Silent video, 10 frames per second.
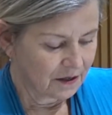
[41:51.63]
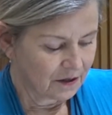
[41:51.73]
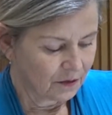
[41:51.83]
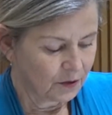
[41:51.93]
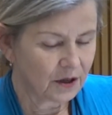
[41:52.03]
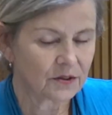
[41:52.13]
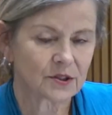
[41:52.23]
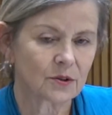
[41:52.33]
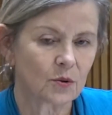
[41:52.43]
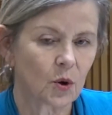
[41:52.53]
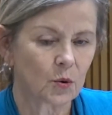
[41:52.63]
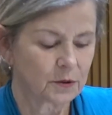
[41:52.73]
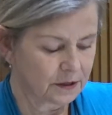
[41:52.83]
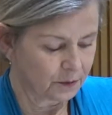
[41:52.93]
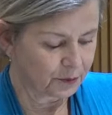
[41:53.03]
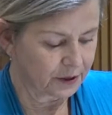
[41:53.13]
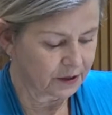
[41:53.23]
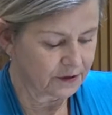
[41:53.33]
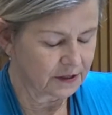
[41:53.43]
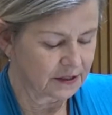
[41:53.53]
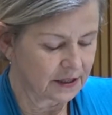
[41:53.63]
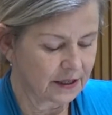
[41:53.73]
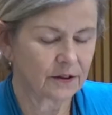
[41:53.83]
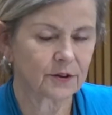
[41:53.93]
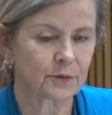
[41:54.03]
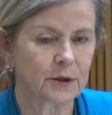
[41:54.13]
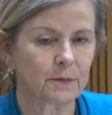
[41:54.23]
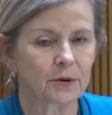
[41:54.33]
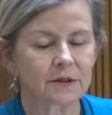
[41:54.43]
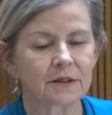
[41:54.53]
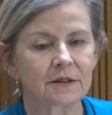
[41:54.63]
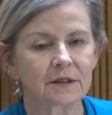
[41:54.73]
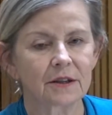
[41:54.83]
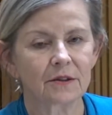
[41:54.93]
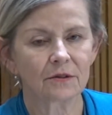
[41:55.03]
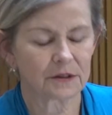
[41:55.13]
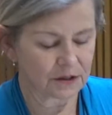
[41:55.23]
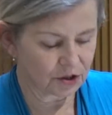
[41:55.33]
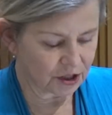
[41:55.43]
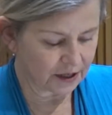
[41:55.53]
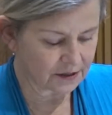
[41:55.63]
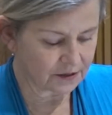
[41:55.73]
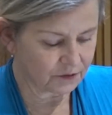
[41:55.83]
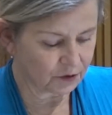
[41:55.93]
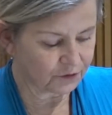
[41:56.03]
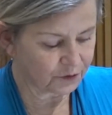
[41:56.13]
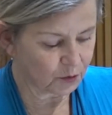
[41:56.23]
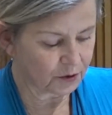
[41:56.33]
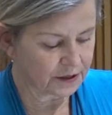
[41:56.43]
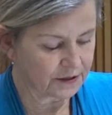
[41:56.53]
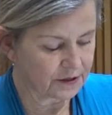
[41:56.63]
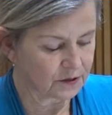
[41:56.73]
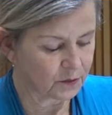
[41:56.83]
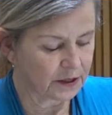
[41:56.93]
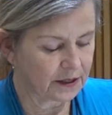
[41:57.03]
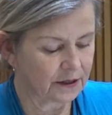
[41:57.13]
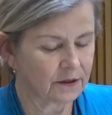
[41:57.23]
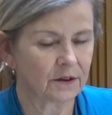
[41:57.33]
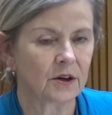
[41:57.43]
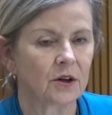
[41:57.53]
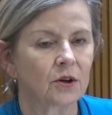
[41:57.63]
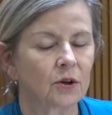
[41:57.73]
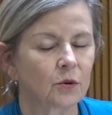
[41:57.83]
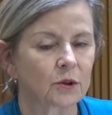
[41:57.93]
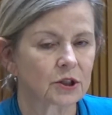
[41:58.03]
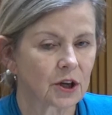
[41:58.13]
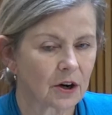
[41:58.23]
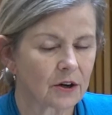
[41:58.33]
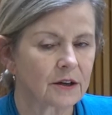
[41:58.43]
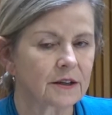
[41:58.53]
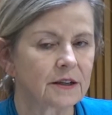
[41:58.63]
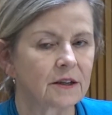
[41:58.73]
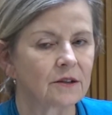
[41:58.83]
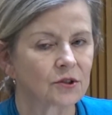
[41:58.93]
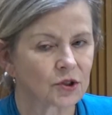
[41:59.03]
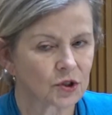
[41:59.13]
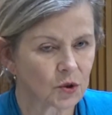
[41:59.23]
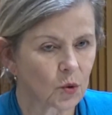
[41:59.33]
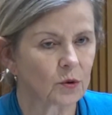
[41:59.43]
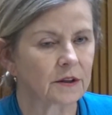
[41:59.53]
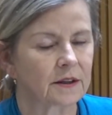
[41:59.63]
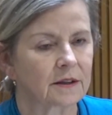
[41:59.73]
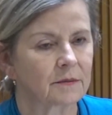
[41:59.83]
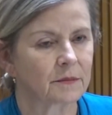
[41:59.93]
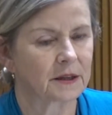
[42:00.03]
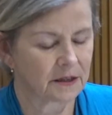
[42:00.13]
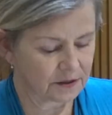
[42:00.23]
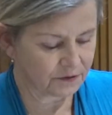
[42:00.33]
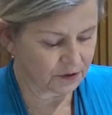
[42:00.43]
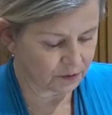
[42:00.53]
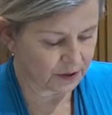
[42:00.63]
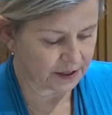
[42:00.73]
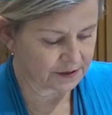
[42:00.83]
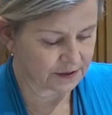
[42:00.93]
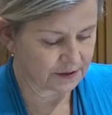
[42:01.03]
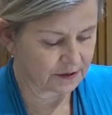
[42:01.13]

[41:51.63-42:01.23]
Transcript: We also hold in prayer this day the 3 persons killed in Jacksonville, Florida this weekend, who were targeted solely because of their race.